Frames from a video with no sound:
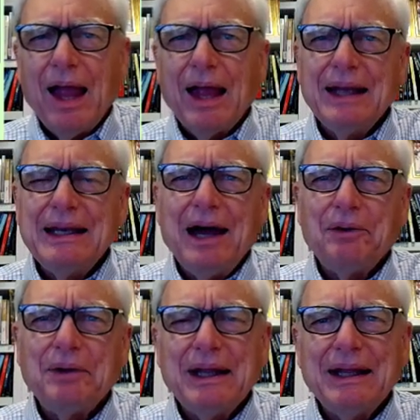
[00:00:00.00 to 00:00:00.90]

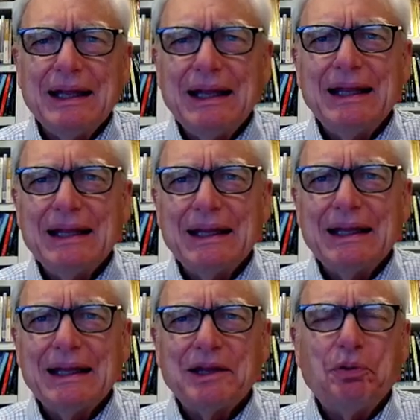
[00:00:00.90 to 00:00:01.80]
Now,
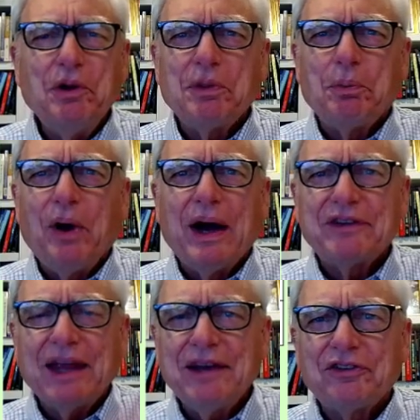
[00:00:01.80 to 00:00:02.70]
to prove the point,
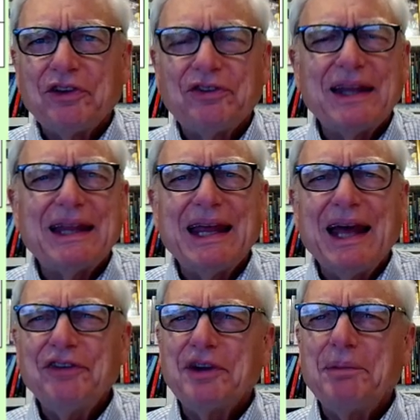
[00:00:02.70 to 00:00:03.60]
scientists have said they
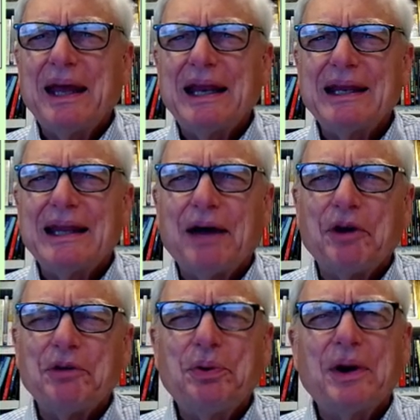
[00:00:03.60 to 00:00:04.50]
estimated that
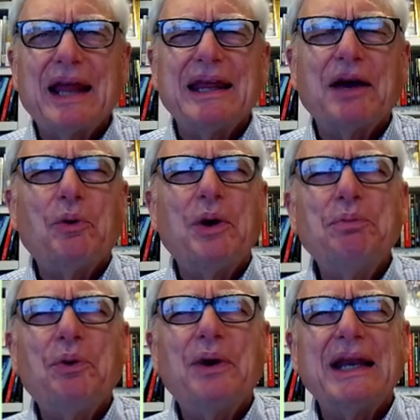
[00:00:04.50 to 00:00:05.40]
we put, I think,
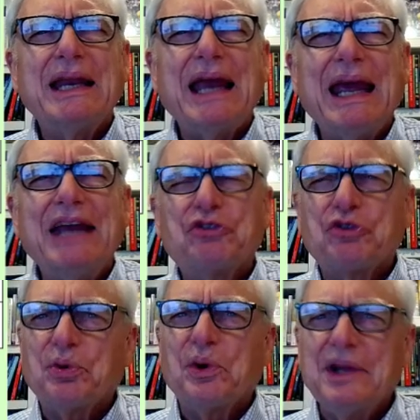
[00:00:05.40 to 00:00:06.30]
1.8
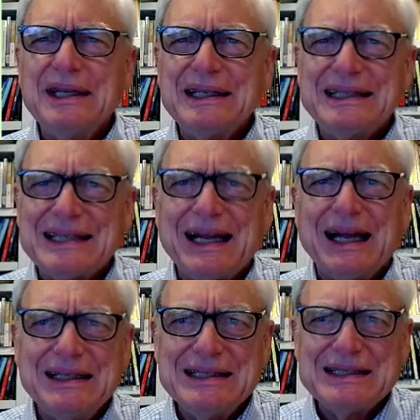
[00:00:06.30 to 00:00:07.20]
trillion
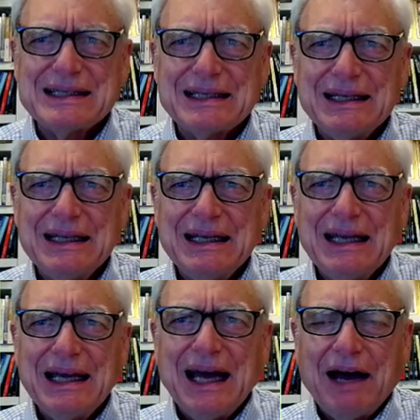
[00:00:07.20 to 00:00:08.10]
tons
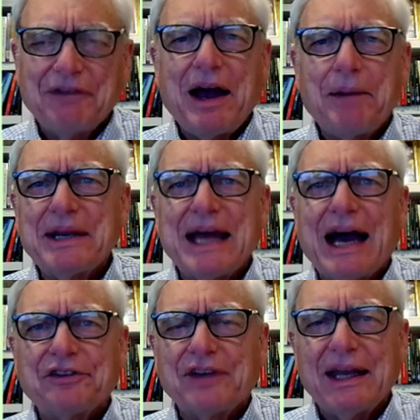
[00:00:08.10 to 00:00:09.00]
of carbon
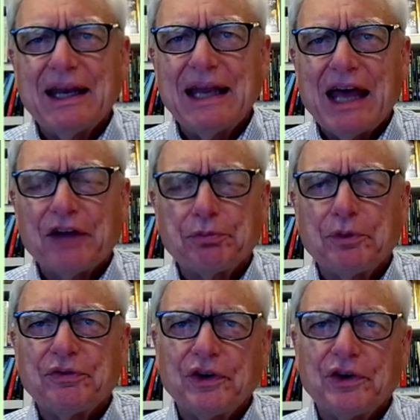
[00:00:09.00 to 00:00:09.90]
dioxide in the
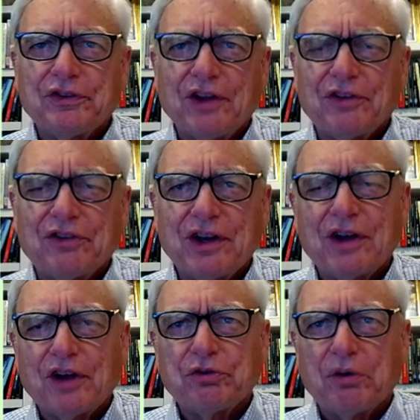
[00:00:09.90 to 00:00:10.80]
atmosphere since the
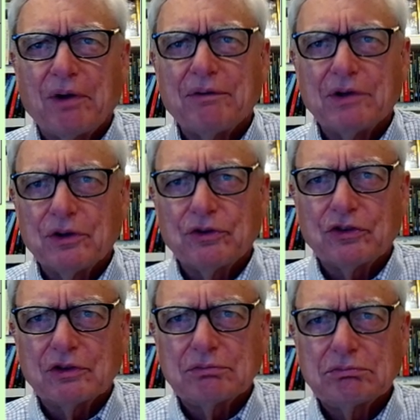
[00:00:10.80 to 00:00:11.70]
Industrial Revolution.